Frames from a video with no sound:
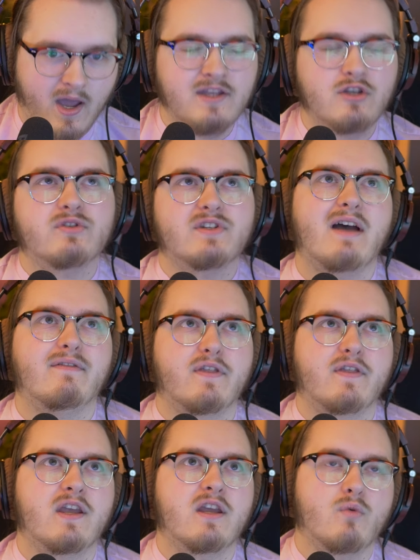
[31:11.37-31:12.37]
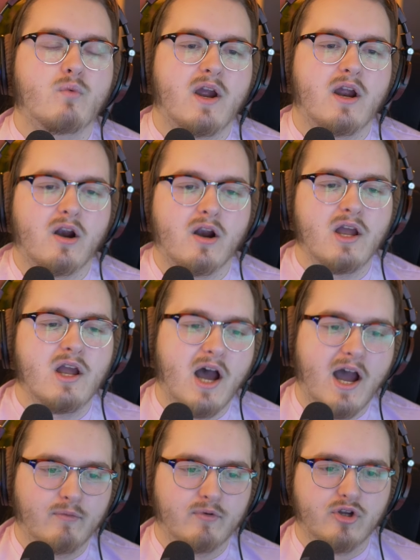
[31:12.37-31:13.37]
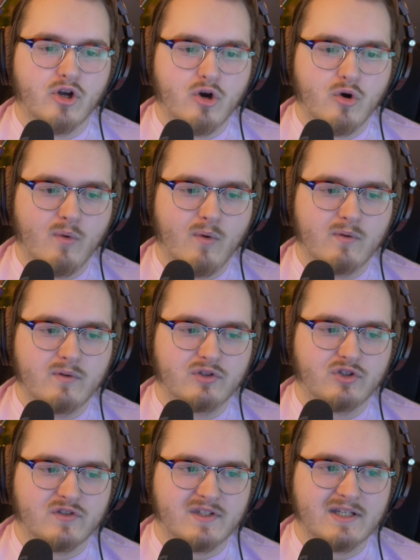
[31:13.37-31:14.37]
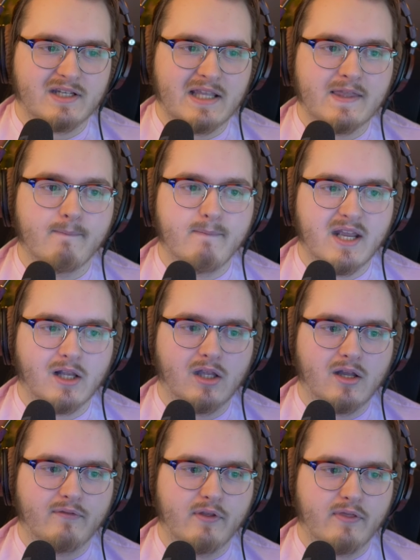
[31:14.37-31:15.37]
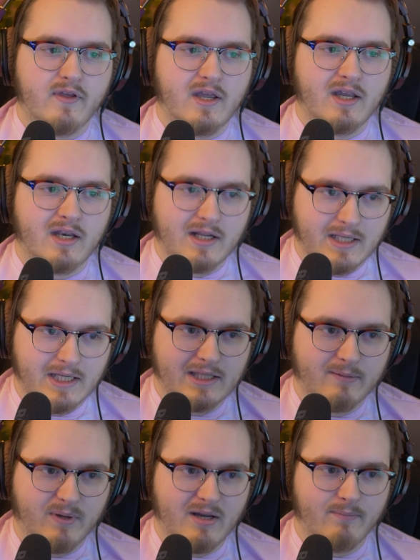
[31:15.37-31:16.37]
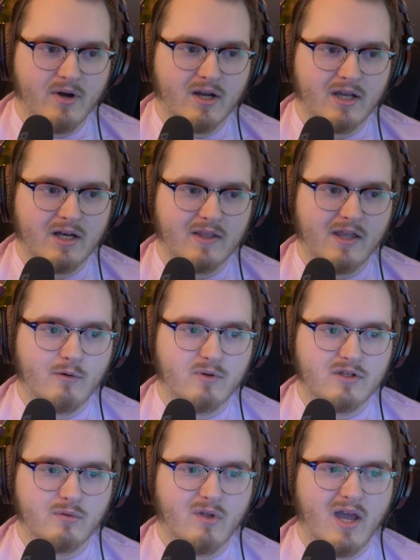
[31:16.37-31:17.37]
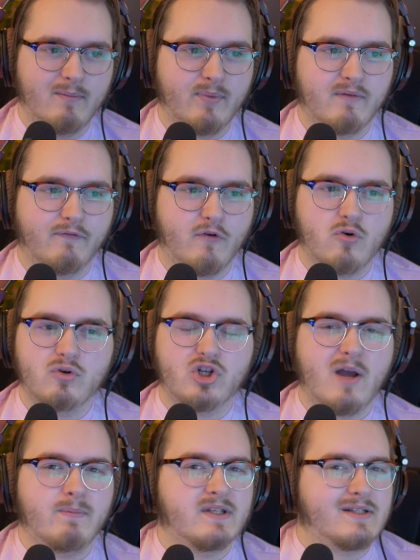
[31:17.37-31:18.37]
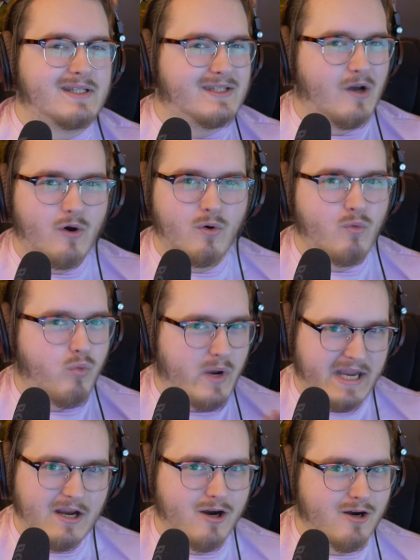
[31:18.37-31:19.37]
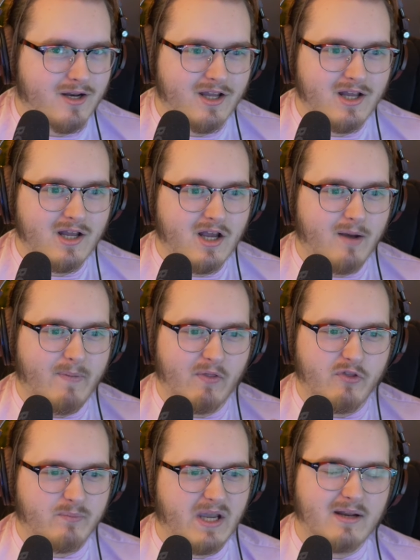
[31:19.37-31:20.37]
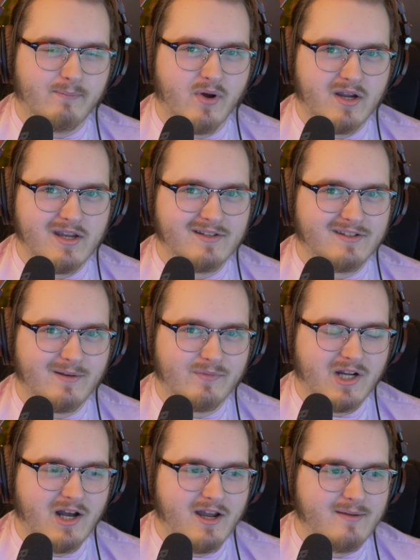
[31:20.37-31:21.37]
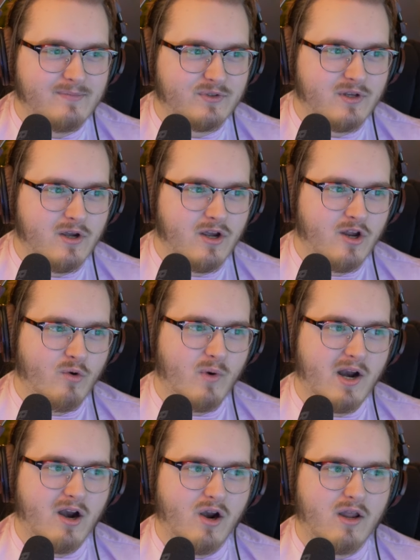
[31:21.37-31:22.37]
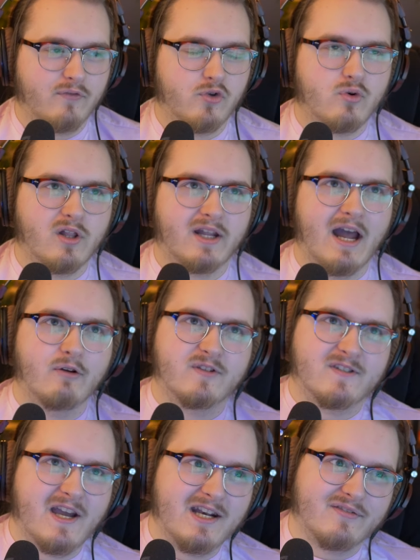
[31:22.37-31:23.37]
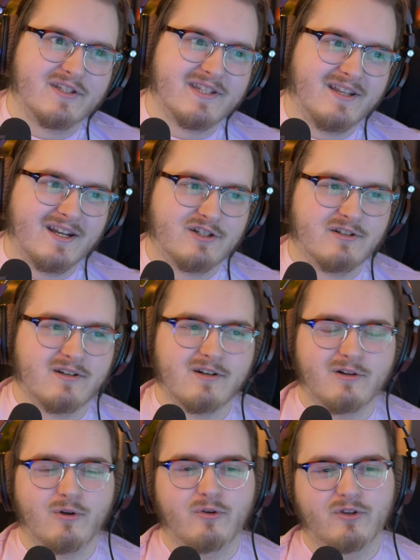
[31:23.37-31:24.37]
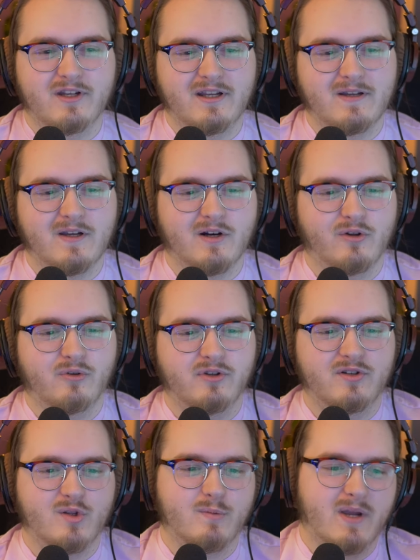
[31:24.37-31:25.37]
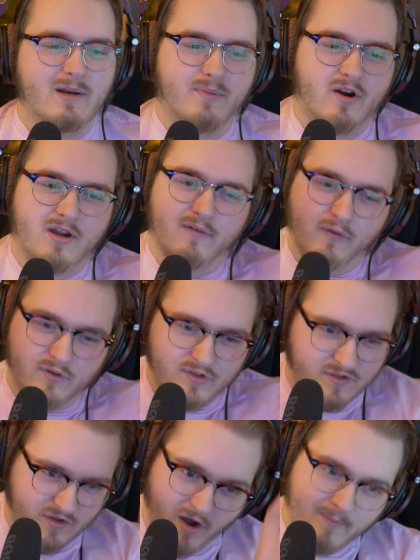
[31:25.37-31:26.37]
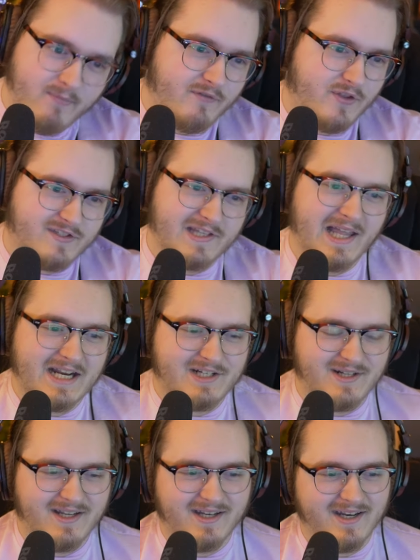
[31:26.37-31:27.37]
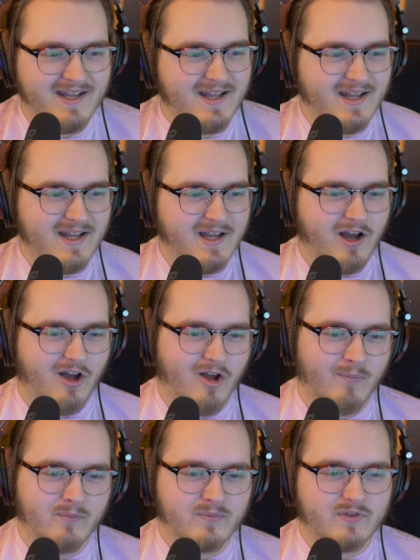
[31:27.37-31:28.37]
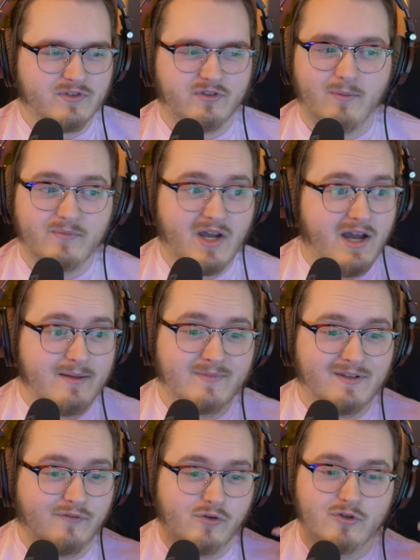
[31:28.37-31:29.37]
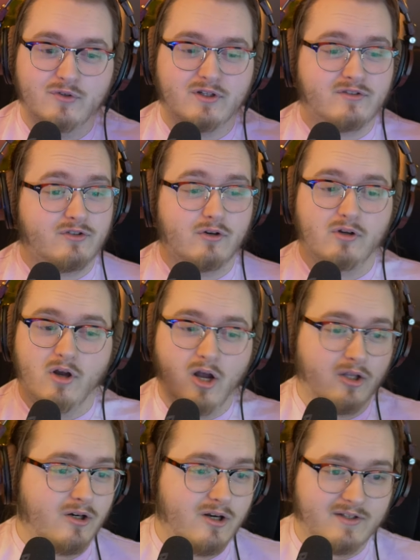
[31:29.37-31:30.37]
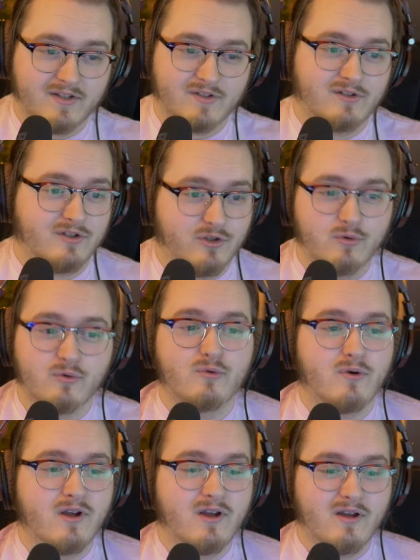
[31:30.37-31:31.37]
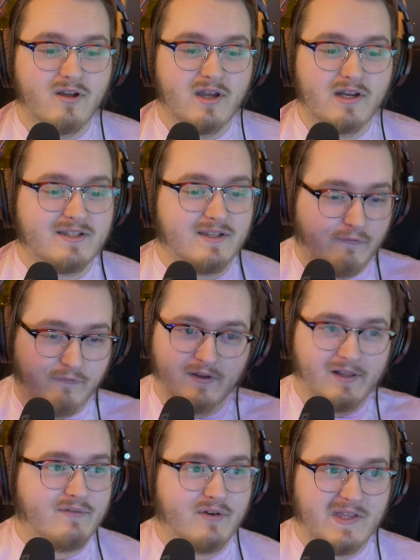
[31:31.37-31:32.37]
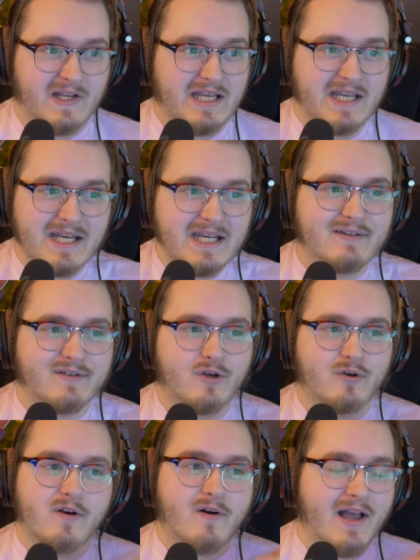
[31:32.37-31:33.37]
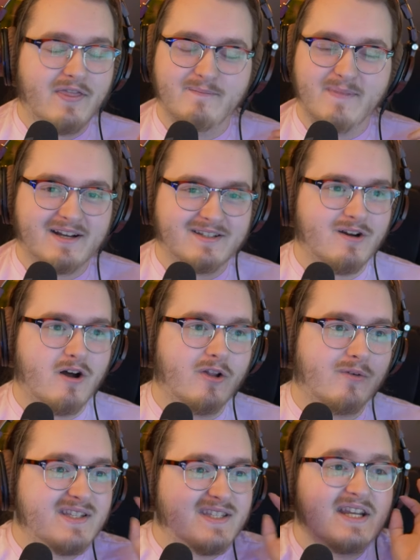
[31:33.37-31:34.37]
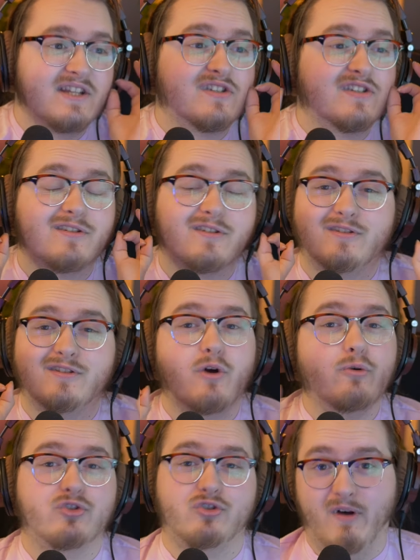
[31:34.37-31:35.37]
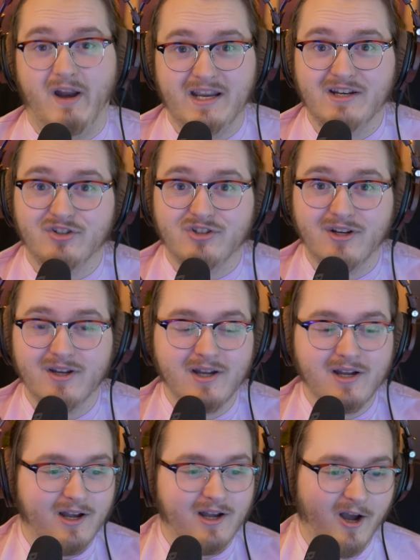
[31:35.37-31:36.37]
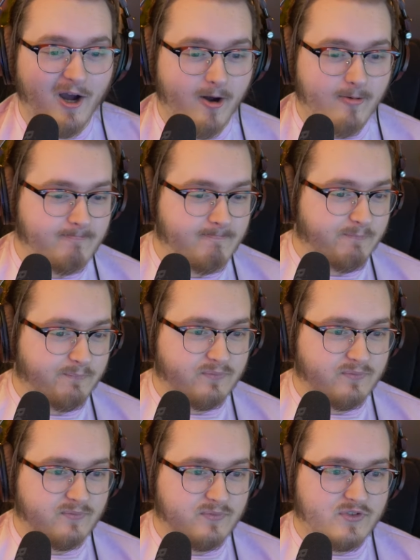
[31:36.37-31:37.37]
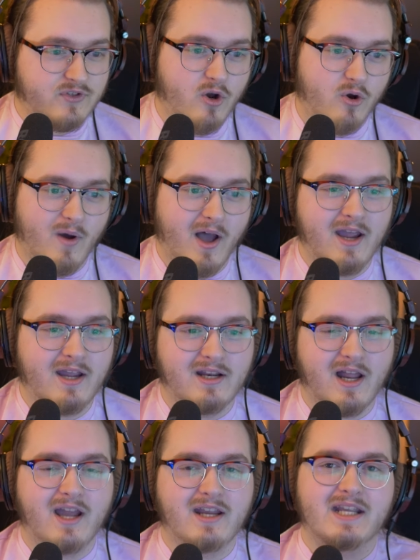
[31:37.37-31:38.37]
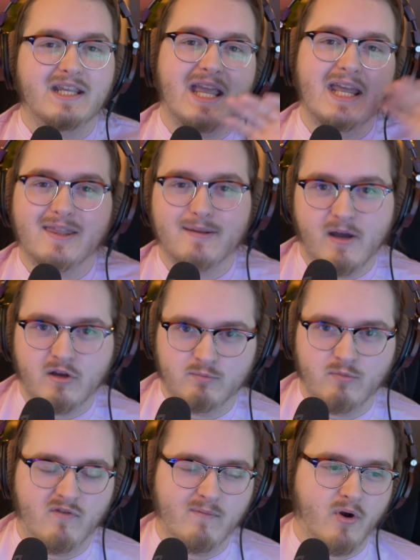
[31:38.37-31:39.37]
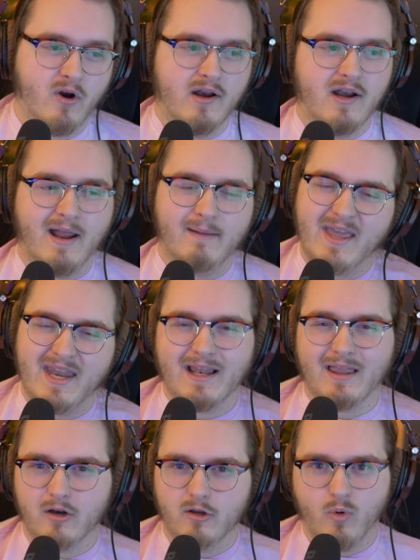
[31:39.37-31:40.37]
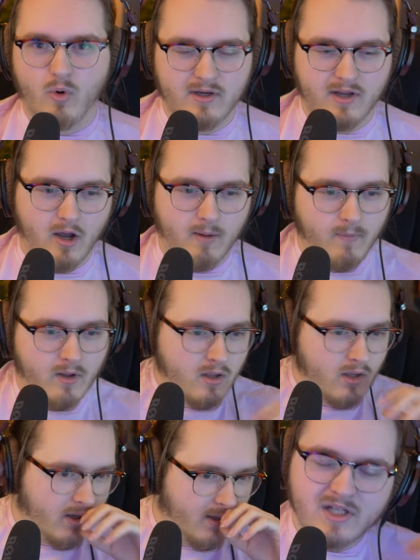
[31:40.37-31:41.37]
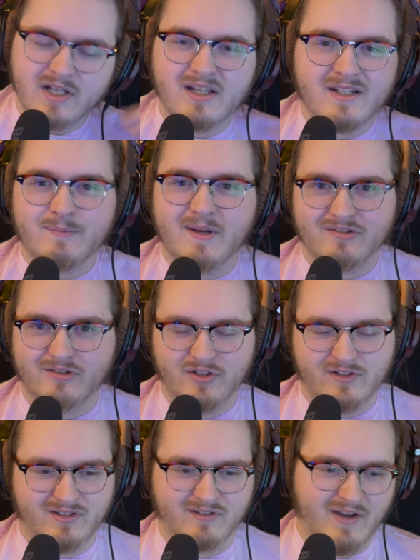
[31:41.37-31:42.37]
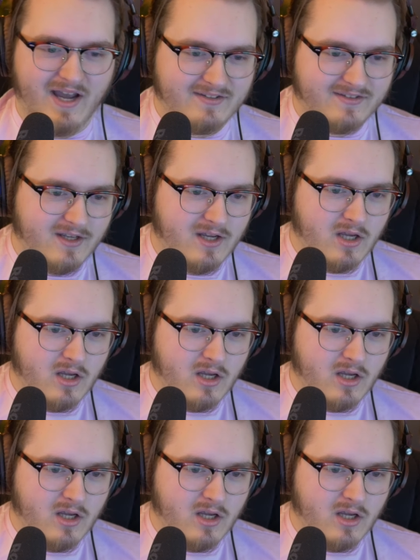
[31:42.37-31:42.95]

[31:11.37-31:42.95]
I used to have a thing where I would go just in the middle of the thing and click the paint bucket, and then it would do that. But Photoshop is so weird about the paint bucket sometimes, where if you click outside of a selection, it'll only it'll only do the paint bucket for some of the selection. Um, sometimes if you're using a certain color, it doesn't do it doesn't fill everything in, even though you're at the max tolerance. It's so strange. Um, So I, I negated the mouse movement part, and I made it a little more dumb. It's basically just as fast.